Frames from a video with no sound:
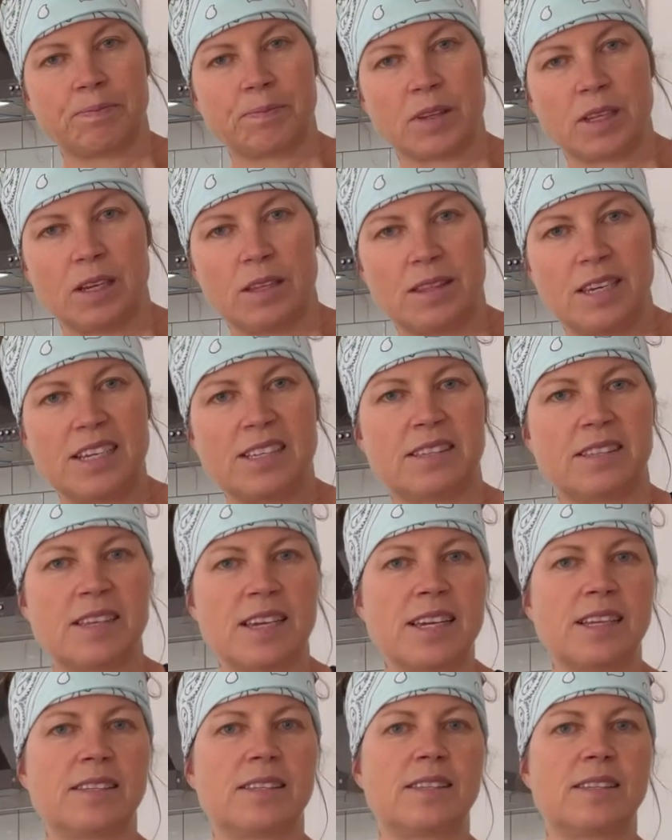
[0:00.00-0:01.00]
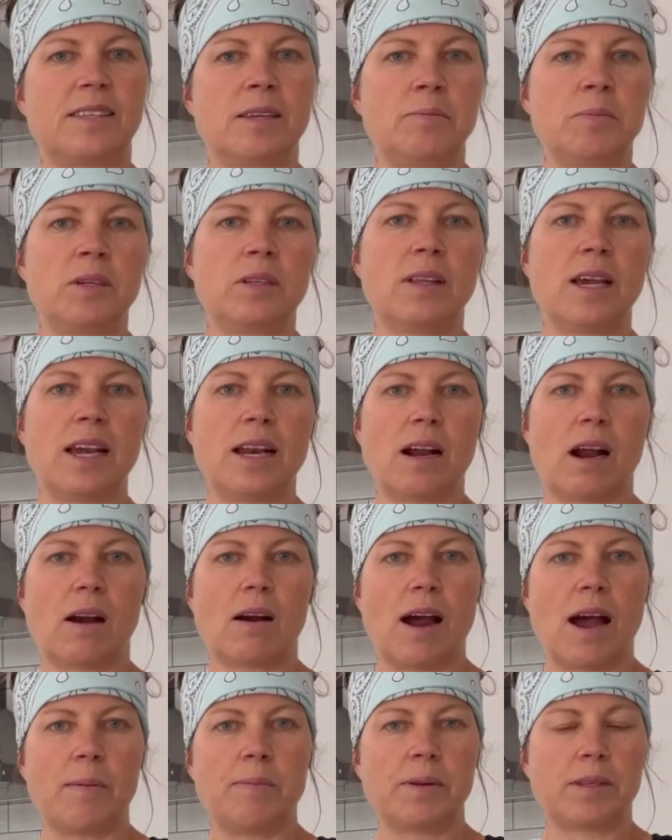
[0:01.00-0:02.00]
These things stimulate our
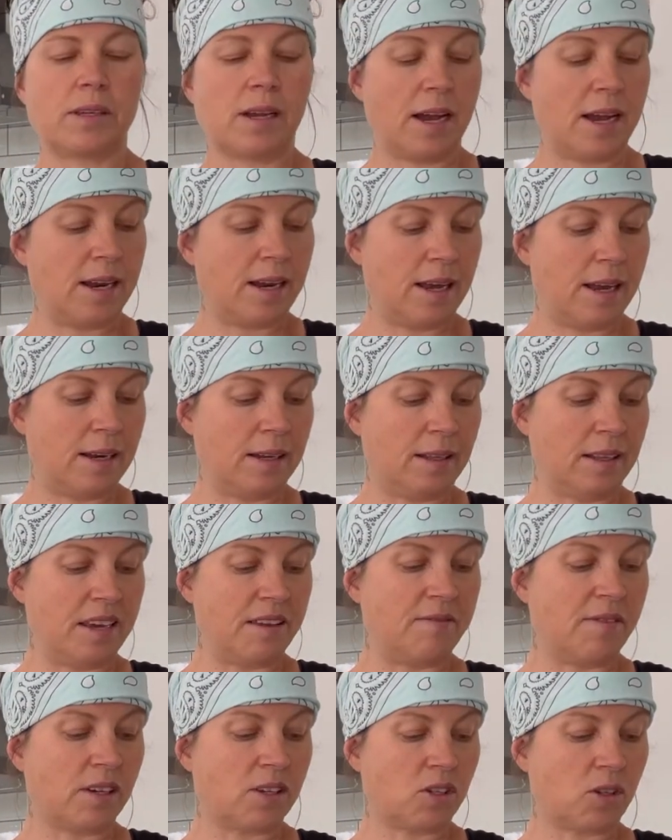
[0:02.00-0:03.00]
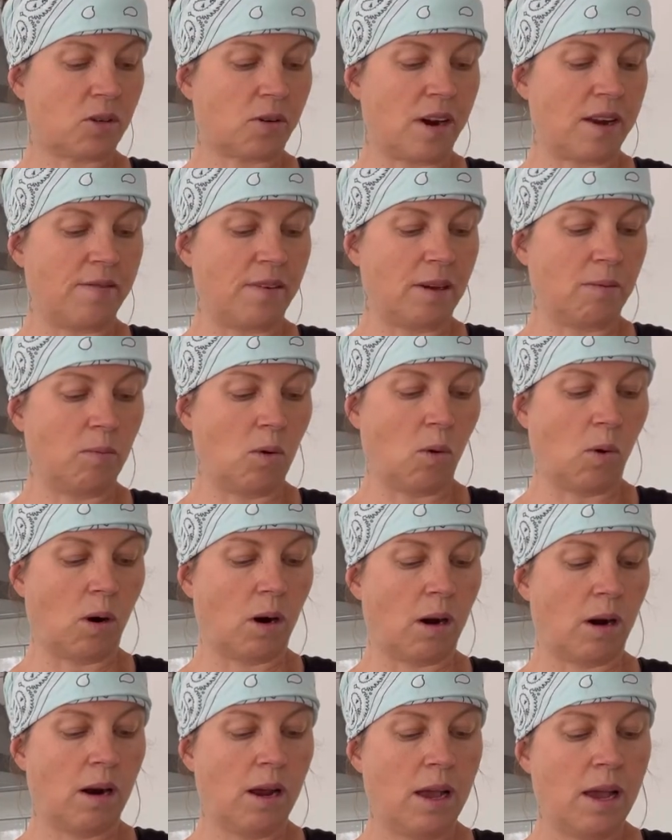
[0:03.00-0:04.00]
appetite and leave us craving
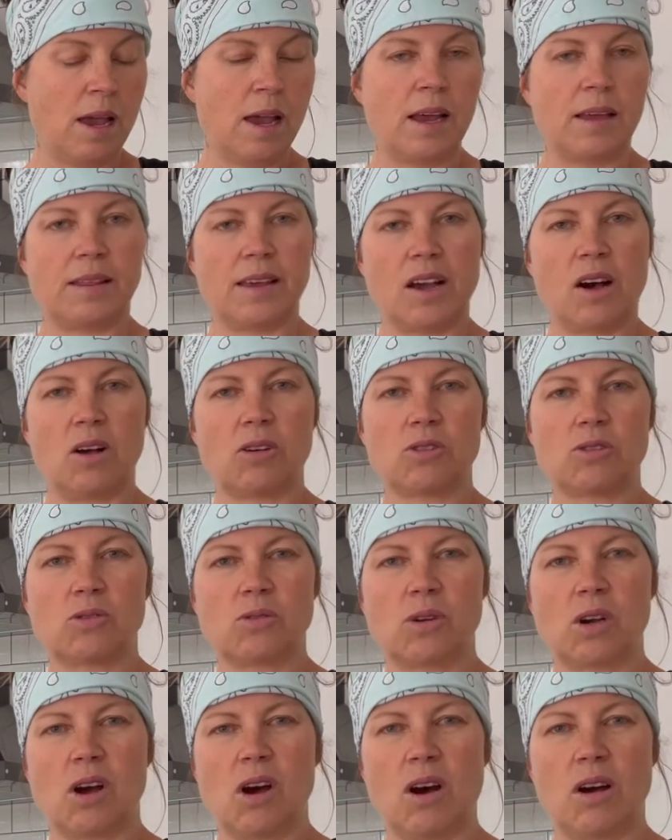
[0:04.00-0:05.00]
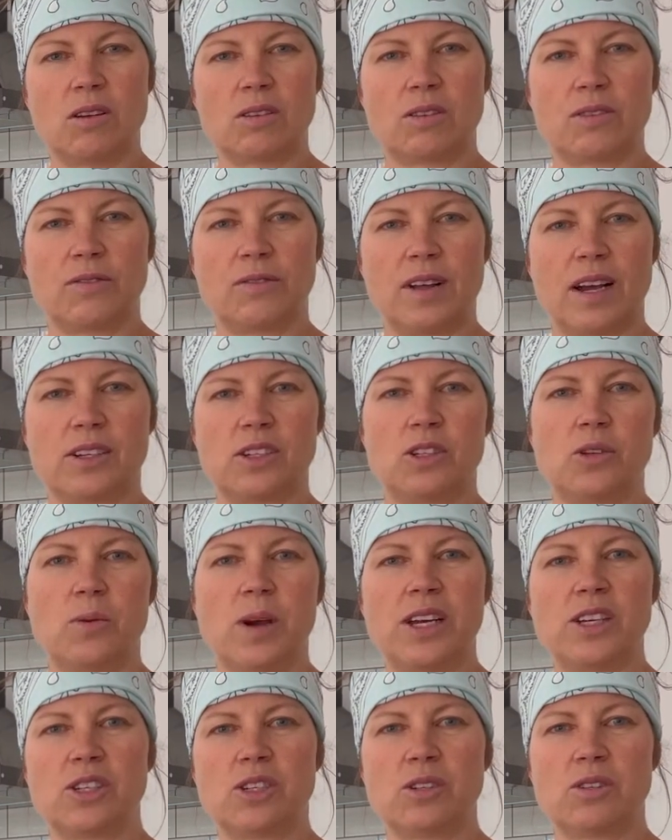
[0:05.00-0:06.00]
more. They also cause
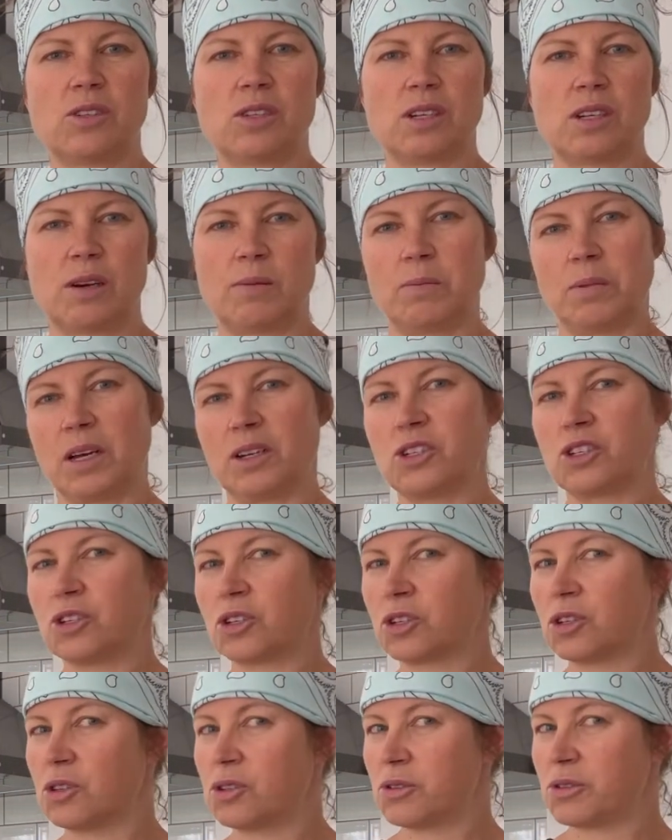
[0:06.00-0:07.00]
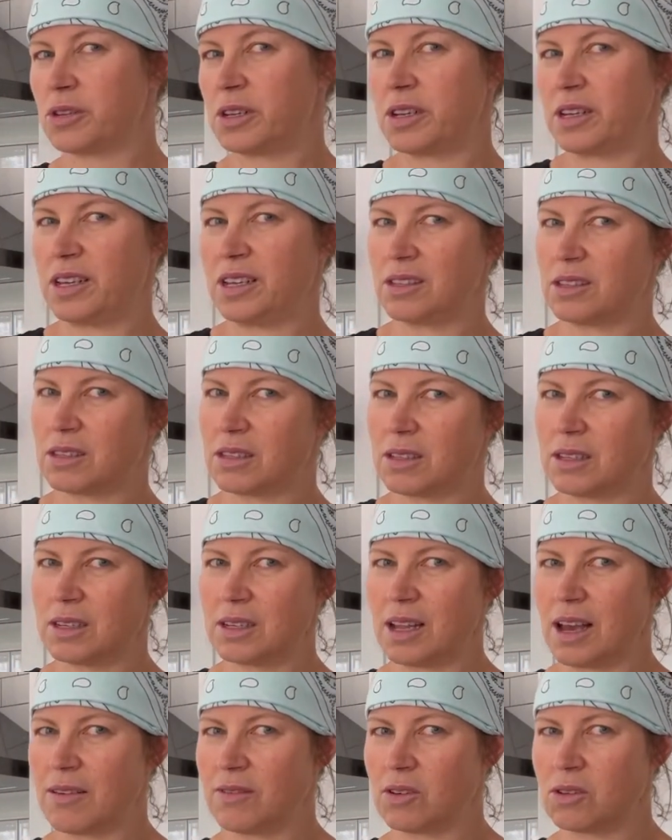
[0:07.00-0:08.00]
fluctuations in our blood sugars and
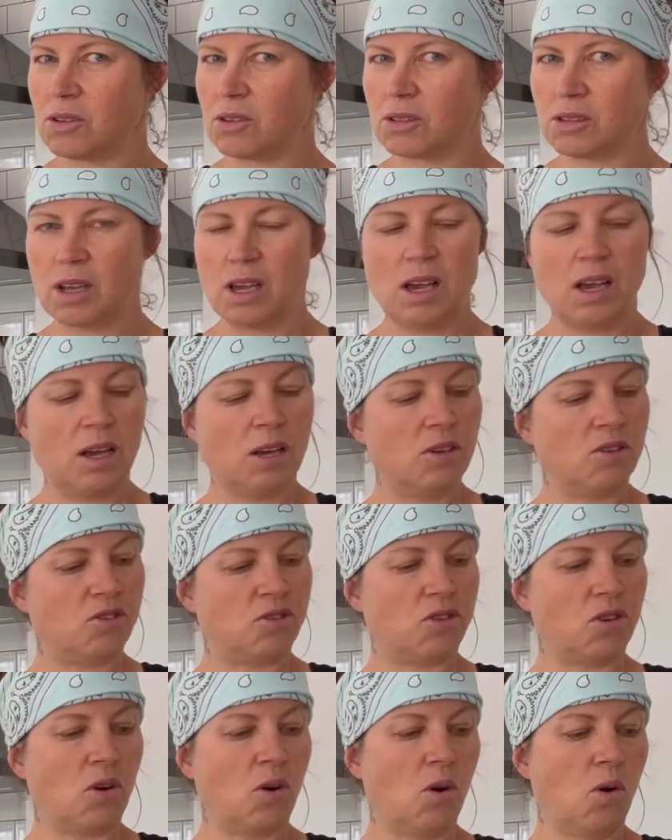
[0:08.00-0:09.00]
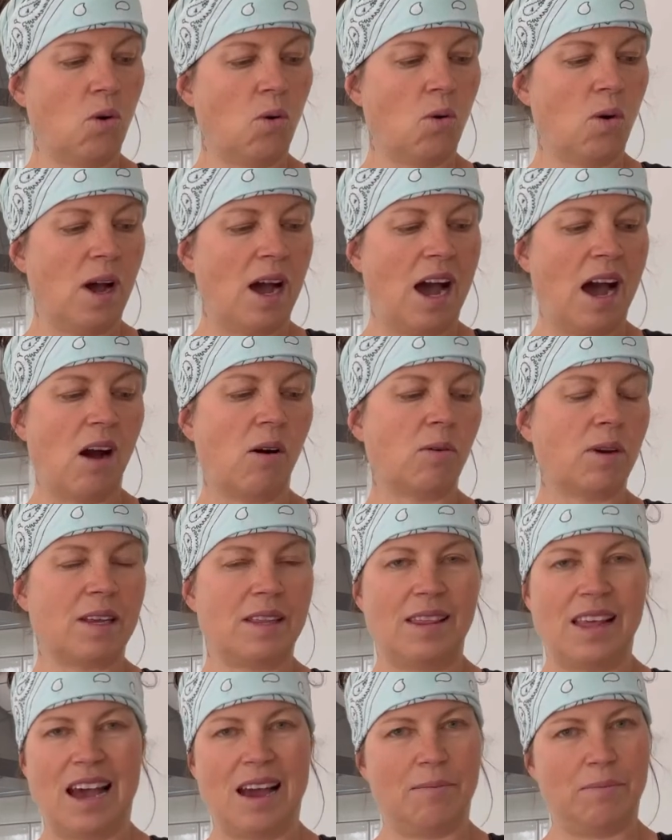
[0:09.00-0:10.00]
insulin levels. So how
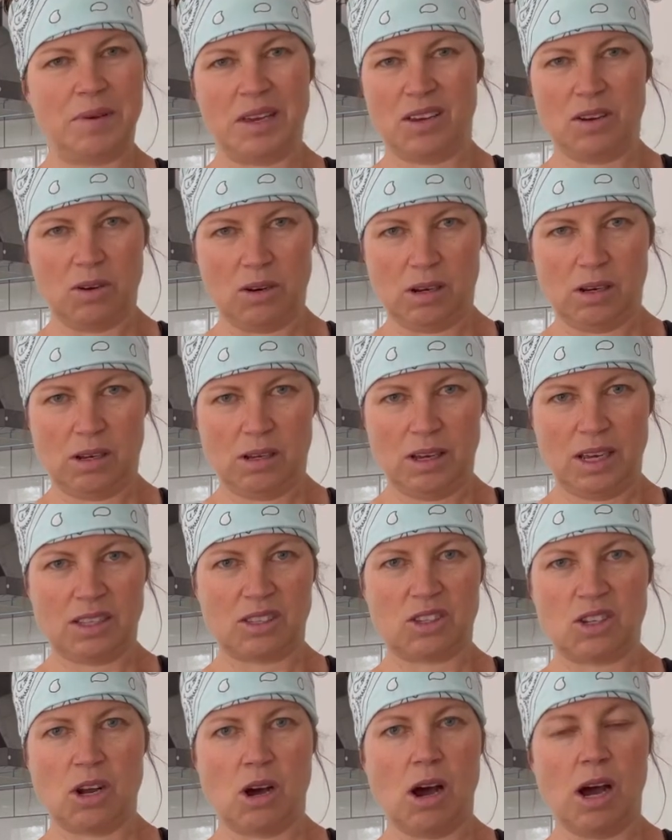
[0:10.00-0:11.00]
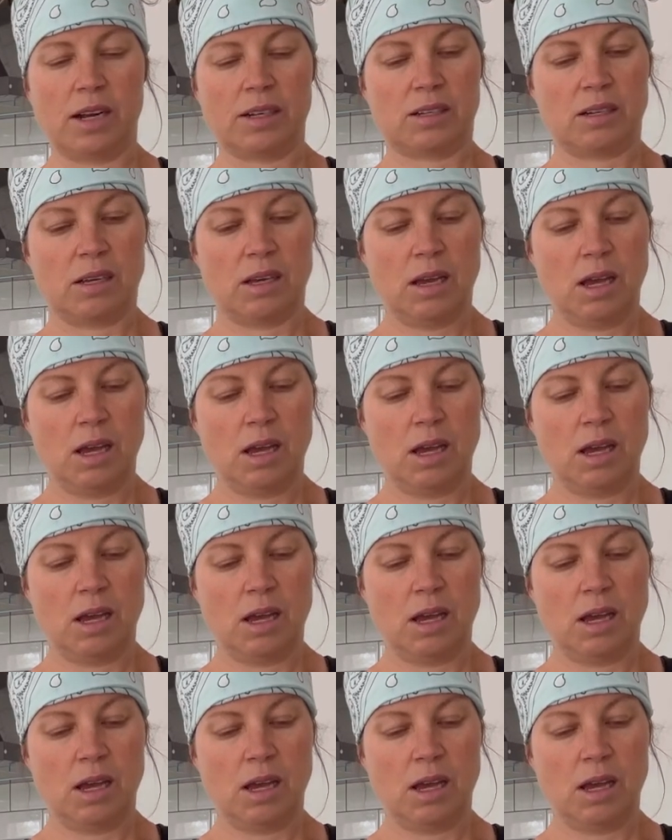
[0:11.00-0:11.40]
can that be good? It's not.